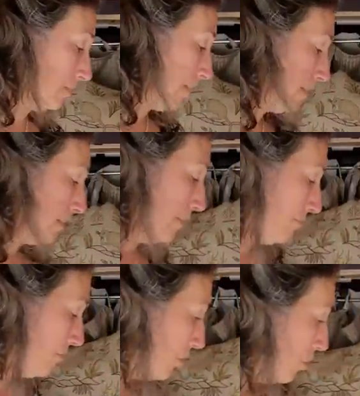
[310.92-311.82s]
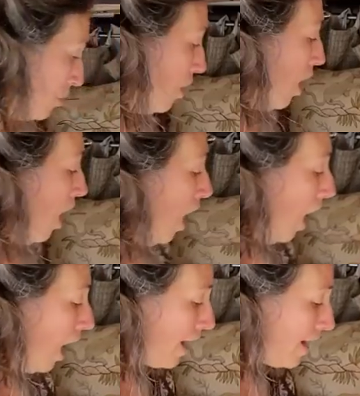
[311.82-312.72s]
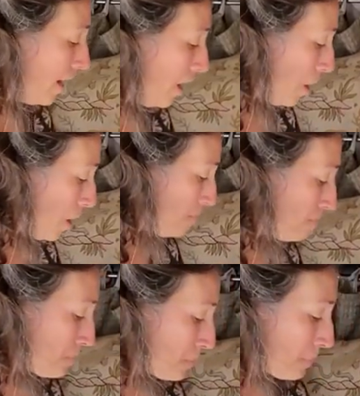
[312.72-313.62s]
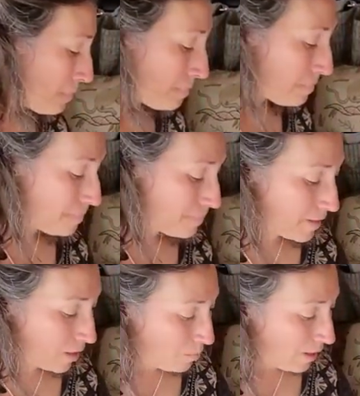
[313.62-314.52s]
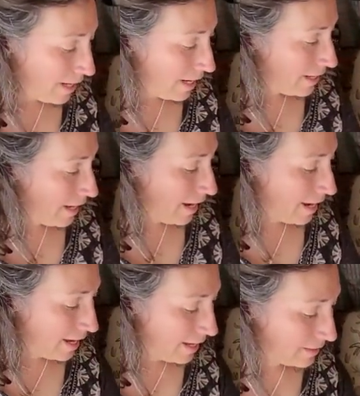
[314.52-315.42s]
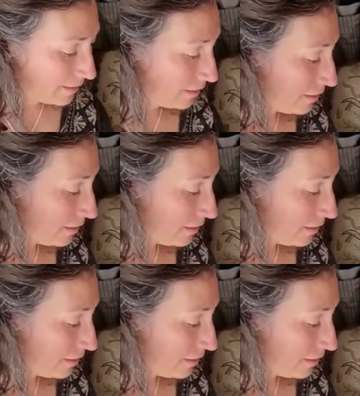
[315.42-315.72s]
you how you live. So I um, went ahead and